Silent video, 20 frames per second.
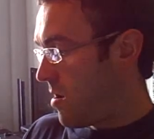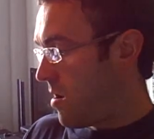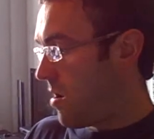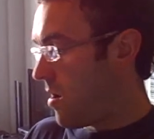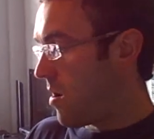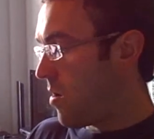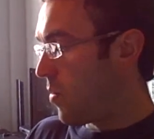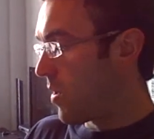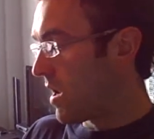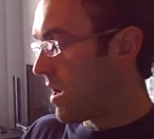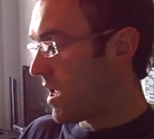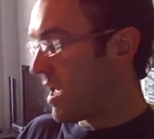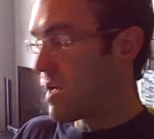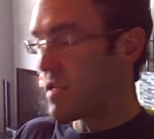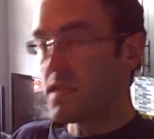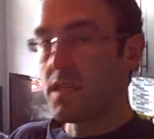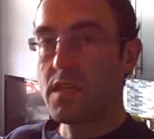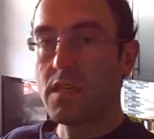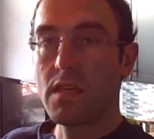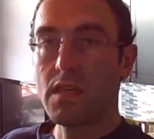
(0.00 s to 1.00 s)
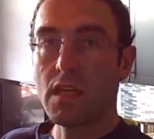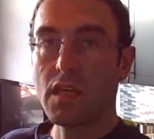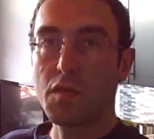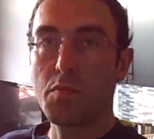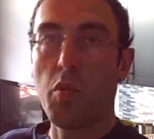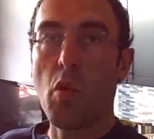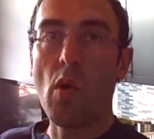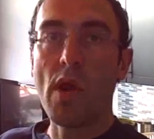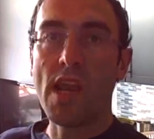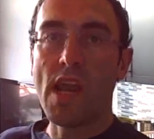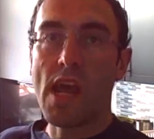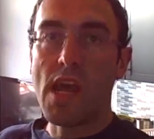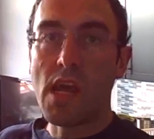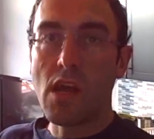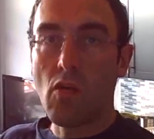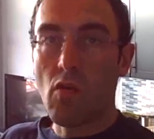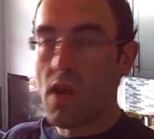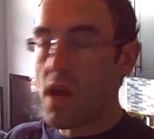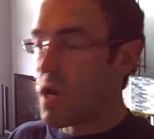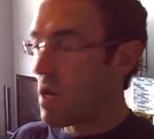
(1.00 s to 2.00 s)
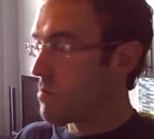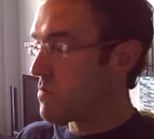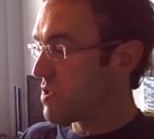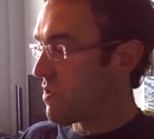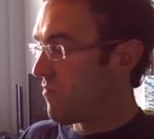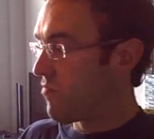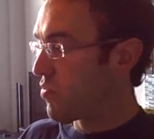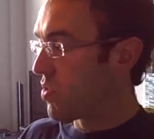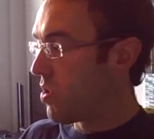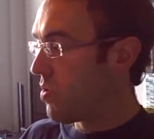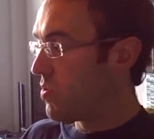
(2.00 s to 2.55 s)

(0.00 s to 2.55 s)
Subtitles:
we're going to get 6.8 grams of